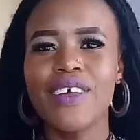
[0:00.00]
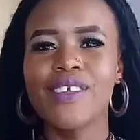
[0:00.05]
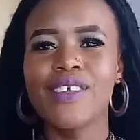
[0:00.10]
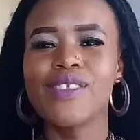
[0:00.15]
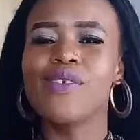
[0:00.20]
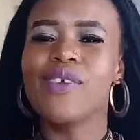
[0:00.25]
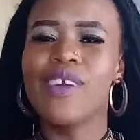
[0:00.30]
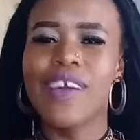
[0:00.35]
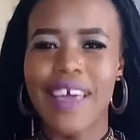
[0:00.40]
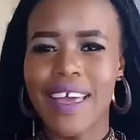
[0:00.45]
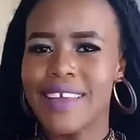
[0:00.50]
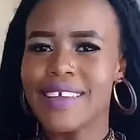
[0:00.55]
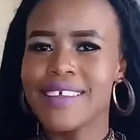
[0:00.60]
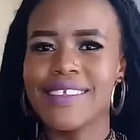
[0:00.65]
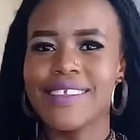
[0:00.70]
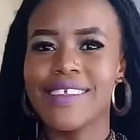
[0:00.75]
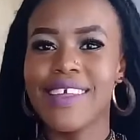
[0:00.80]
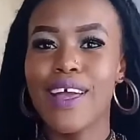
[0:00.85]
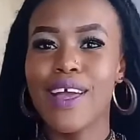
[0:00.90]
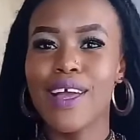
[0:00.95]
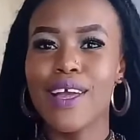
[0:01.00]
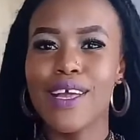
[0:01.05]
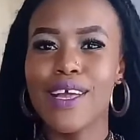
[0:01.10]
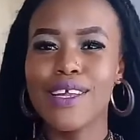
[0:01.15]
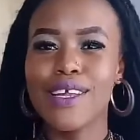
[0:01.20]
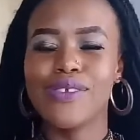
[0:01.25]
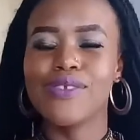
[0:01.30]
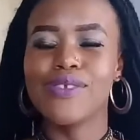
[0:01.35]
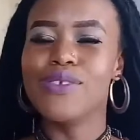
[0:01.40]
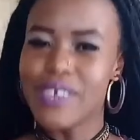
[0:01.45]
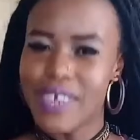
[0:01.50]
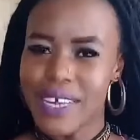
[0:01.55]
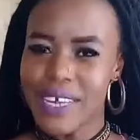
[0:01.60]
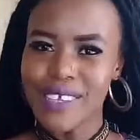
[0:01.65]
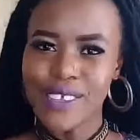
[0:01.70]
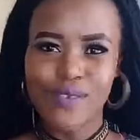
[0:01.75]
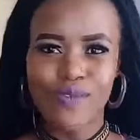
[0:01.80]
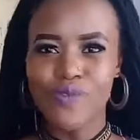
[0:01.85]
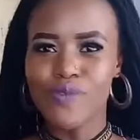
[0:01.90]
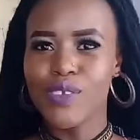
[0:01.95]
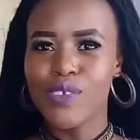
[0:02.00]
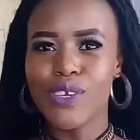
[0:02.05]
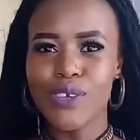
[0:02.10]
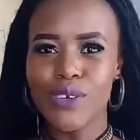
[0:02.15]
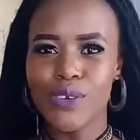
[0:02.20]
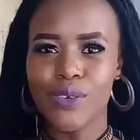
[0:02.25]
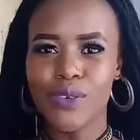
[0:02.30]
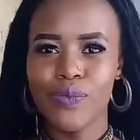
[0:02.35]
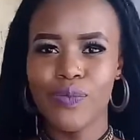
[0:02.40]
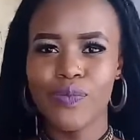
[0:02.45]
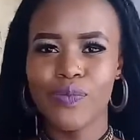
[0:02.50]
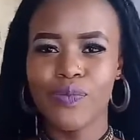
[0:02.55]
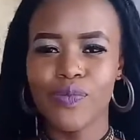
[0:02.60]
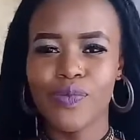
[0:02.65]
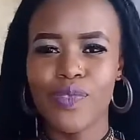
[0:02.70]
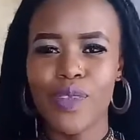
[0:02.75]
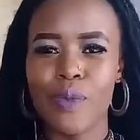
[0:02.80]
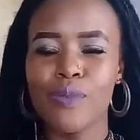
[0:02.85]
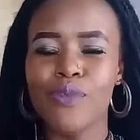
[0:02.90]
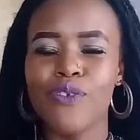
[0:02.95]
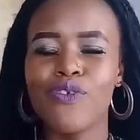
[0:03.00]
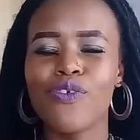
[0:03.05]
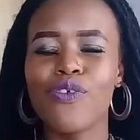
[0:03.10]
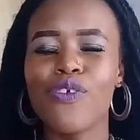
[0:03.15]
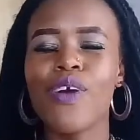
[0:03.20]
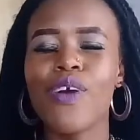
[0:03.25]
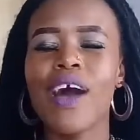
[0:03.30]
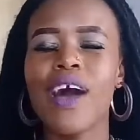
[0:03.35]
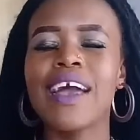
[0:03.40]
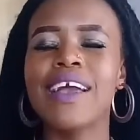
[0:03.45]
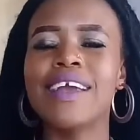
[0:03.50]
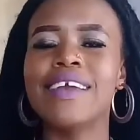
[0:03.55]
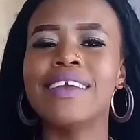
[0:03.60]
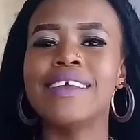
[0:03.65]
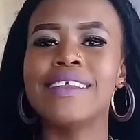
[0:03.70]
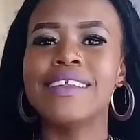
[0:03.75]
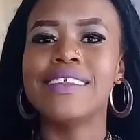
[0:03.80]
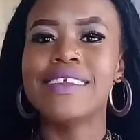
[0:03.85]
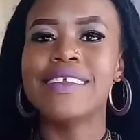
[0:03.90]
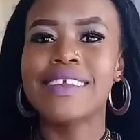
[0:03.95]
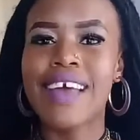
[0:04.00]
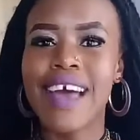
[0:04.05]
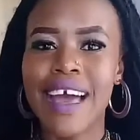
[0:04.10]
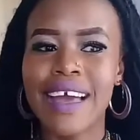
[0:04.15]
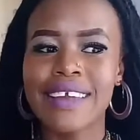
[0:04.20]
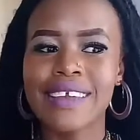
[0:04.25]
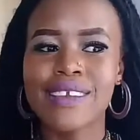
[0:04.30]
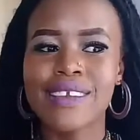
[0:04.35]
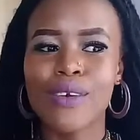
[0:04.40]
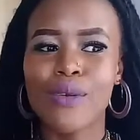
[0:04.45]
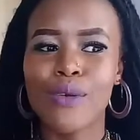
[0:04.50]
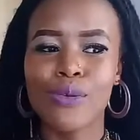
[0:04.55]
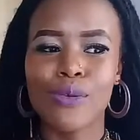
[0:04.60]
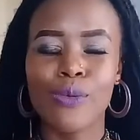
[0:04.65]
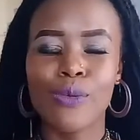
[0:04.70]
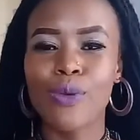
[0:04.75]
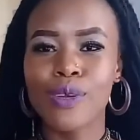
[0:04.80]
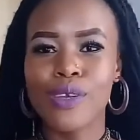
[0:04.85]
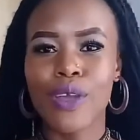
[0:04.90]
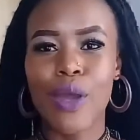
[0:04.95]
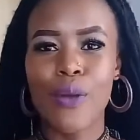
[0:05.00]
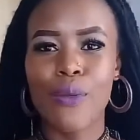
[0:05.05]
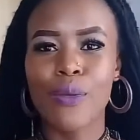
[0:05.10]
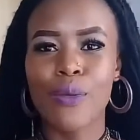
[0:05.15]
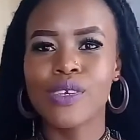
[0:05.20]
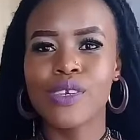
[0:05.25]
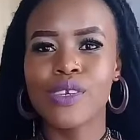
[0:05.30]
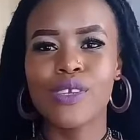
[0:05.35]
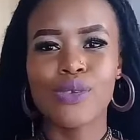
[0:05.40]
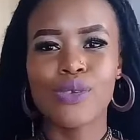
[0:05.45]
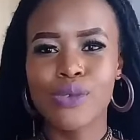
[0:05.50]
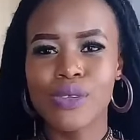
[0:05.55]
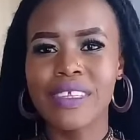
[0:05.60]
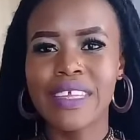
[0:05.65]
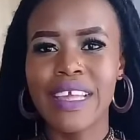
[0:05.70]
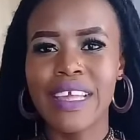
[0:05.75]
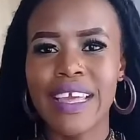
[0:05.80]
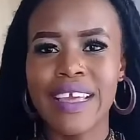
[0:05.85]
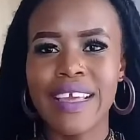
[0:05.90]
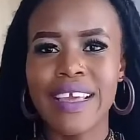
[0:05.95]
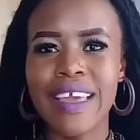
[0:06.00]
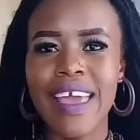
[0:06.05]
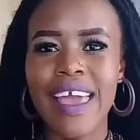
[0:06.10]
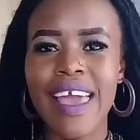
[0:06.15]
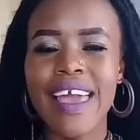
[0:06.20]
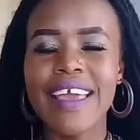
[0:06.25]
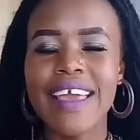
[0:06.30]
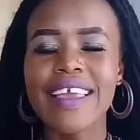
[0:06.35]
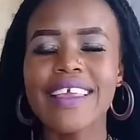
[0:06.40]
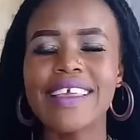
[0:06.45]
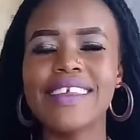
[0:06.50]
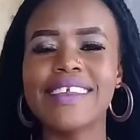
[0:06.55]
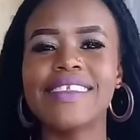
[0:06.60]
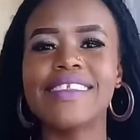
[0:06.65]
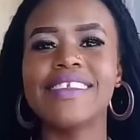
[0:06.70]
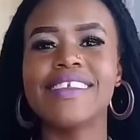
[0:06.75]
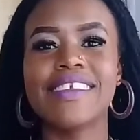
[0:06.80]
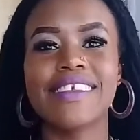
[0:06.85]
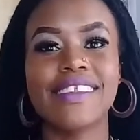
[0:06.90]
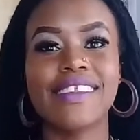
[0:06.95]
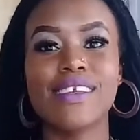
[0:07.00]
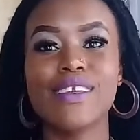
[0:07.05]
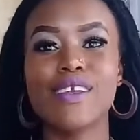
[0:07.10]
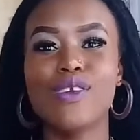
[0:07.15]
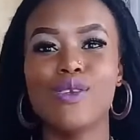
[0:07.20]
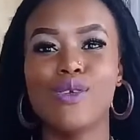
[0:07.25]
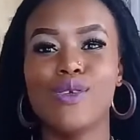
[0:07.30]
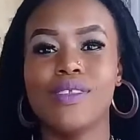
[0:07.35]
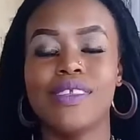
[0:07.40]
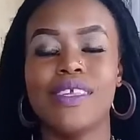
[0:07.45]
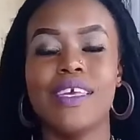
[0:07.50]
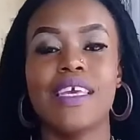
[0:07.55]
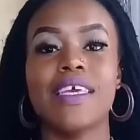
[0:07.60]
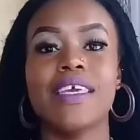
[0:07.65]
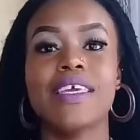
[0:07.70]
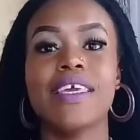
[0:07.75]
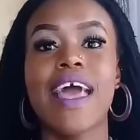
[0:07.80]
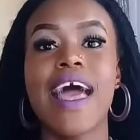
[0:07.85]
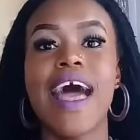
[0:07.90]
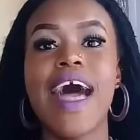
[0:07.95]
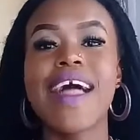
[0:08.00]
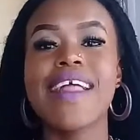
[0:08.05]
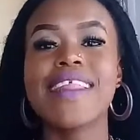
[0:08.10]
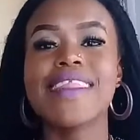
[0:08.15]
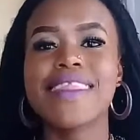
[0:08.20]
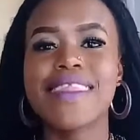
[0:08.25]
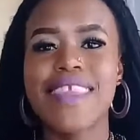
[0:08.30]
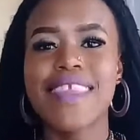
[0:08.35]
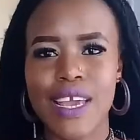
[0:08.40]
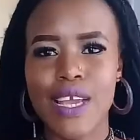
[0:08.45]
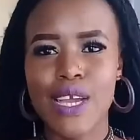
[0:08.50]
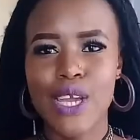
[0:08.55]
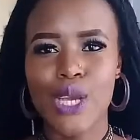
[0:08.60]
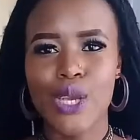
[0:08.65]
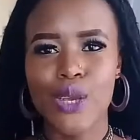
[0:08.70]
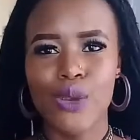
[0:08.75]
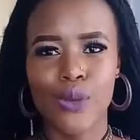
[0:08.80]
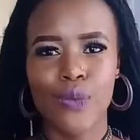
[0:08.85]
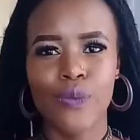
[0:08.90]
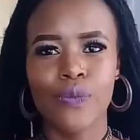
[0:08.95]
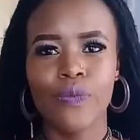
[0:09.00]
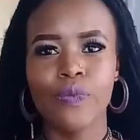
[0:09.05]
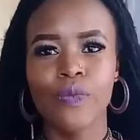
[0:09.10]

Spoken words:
So guys, today's video, before I start on what I wanted to say, is just to say thank you.